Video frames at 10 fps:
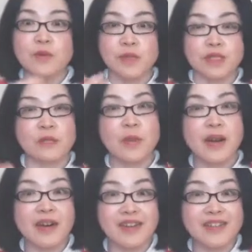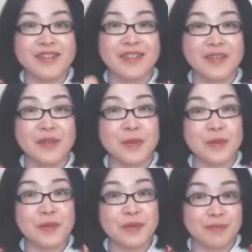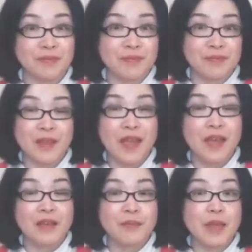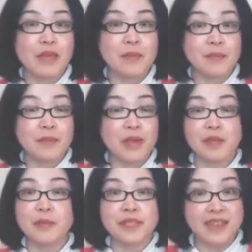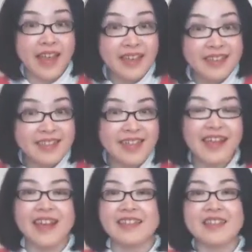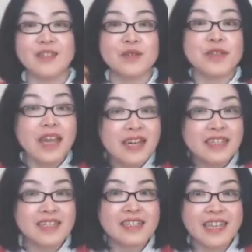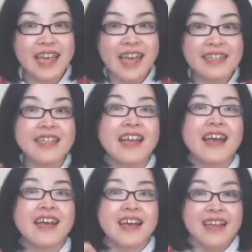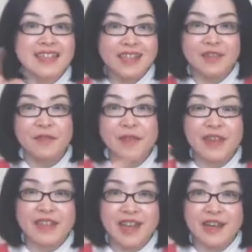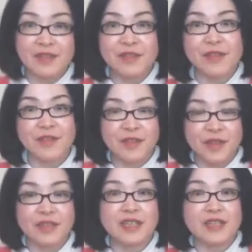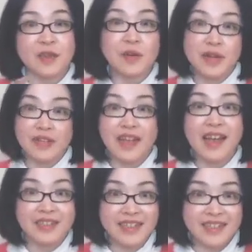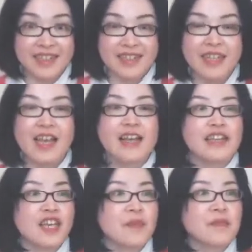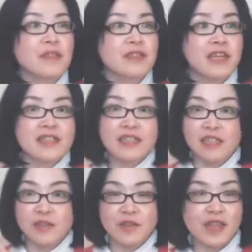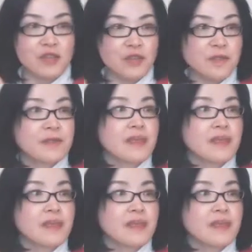which part you made mistakes, and then you can listen again and then find out the correct answers. Yeah, so that's the dictation.